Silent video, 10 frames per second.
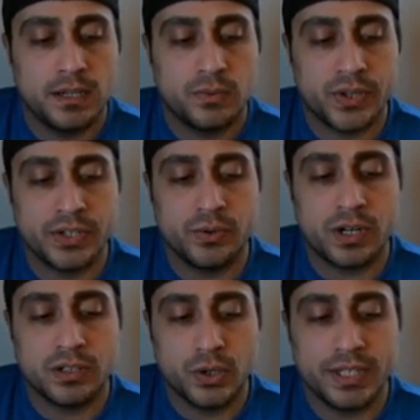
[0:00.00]
We're going to do
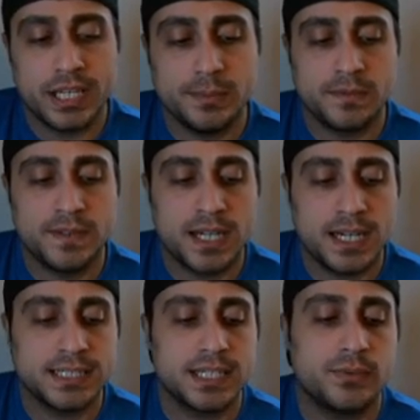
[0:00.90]
our low cable
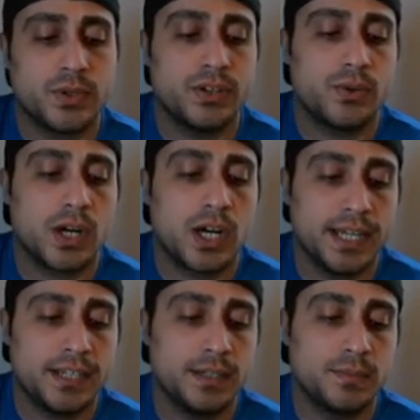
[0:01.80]
flies, and we're going to do our
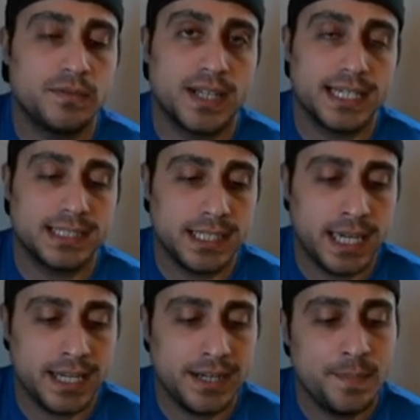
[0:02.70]
high cable flies
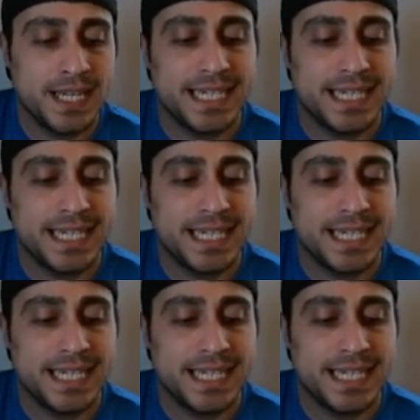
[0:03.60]
again.